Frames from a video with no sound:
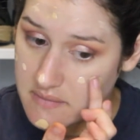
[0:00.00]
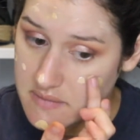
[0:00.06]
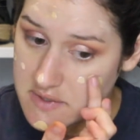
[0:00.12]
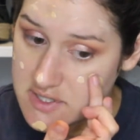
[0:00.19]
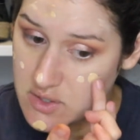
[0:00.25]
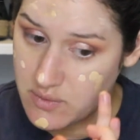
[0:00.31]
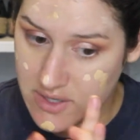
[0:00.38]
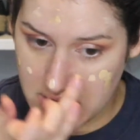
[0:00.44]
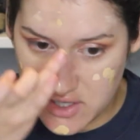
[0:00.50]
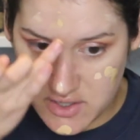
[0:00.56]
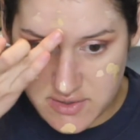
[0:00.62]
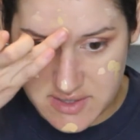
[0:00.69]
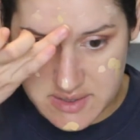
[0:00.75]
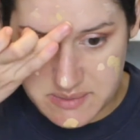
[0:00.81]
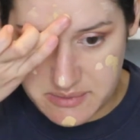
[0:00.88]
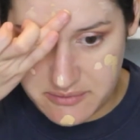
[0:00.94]
so when I
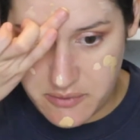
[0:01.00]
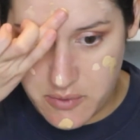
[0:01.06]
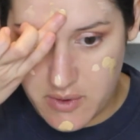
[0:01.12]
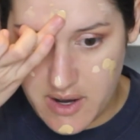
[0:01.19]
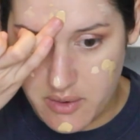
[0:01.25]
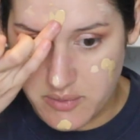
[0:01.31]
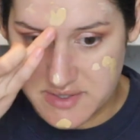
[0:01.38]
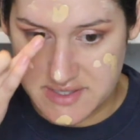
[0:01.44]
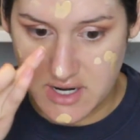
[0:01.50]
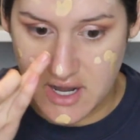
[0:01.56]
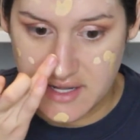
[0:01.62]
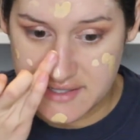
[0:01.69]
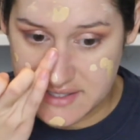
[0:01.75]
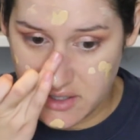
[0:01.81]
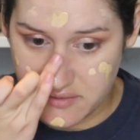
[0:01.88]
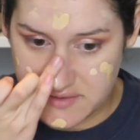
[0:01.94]
used this before I was
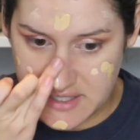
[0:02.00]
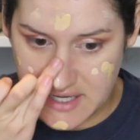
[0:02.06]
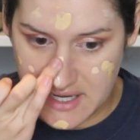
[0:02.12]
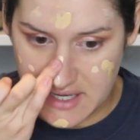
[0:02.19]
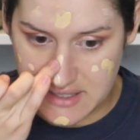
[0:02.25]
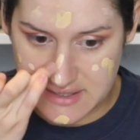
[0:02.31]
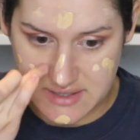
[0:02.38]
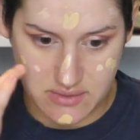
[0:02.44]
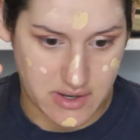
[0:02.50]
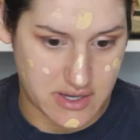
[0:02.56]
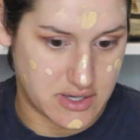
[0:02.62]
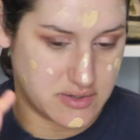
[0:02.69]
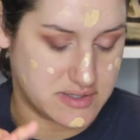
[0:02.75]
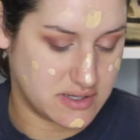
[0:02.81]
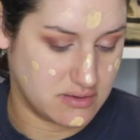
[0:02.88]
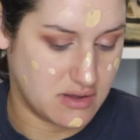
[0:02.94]
not self-tanned, so I
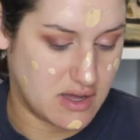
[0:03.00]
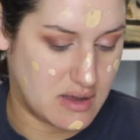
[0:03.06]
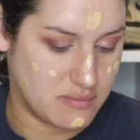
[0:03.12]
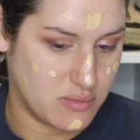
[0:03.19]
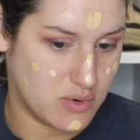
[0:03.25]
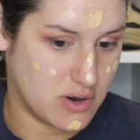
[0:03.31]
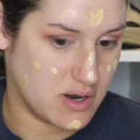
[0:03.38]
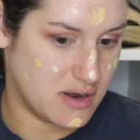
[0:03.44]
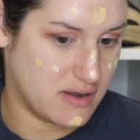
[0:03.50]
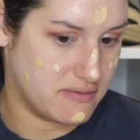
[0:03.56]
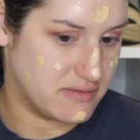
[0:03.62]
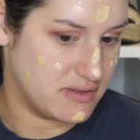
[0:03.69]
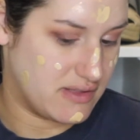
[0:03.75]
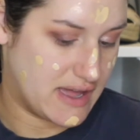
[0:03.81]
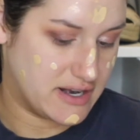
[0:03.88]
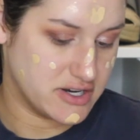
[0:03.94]
used a lot more of
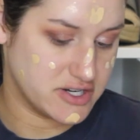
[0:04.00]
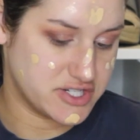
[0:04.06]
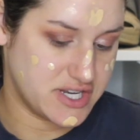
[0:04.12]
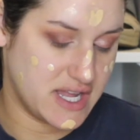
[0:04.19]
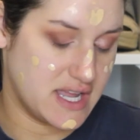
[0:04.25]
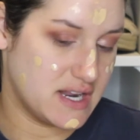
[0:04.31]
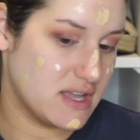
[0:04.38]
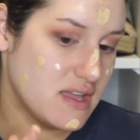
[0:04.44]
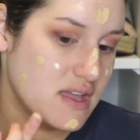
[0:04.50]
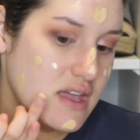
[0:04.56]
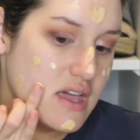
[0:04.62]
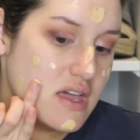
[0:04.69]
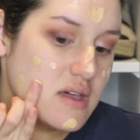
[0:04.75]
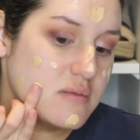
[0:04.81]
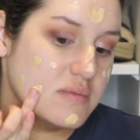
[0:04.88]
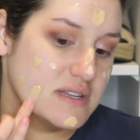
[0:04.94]
the lighter shade,
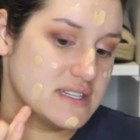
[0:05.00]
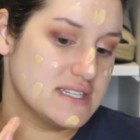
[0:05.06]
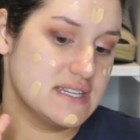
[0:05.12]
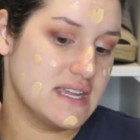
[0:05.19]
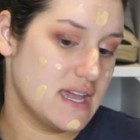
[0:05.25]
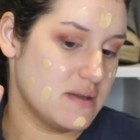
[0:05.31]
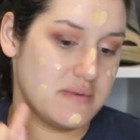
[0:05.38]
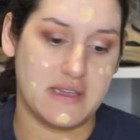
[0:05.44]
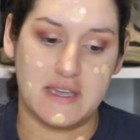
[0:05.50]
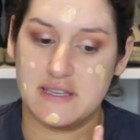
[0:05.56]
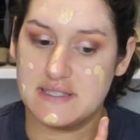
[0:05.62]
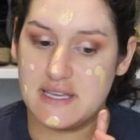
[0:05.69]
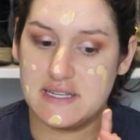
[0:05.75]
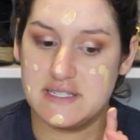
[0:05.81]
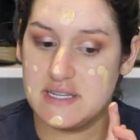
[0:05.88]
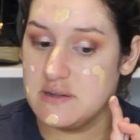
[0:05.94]
but today
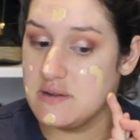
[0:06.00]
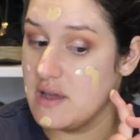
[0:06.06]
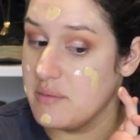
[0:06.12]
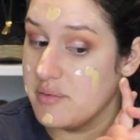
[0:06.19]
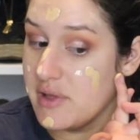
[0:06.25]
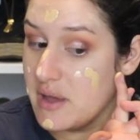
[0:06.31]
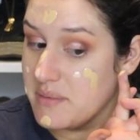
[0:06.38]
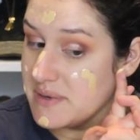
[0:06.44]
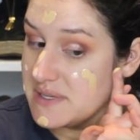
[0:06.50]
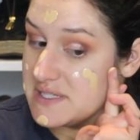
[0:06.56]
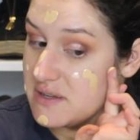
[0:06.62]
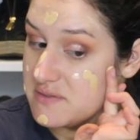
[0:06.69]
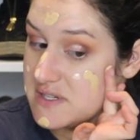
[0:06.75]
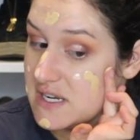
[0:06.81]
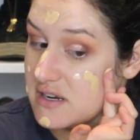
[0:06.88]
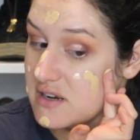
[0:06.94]
because I did apply my
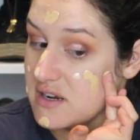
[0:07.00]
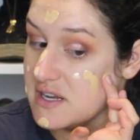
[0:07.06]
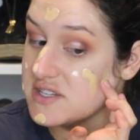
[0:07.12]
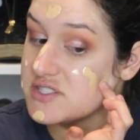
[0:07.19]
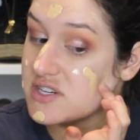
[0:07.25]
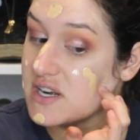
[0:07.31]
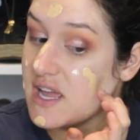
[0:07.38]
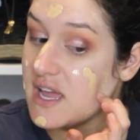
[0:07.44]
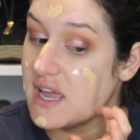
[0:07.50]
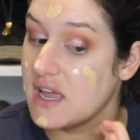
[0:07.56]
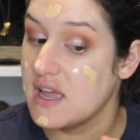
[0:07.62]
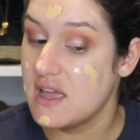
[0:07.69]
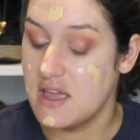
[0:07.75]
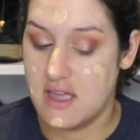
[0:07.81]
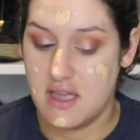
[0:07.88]
self-tanner yesterday,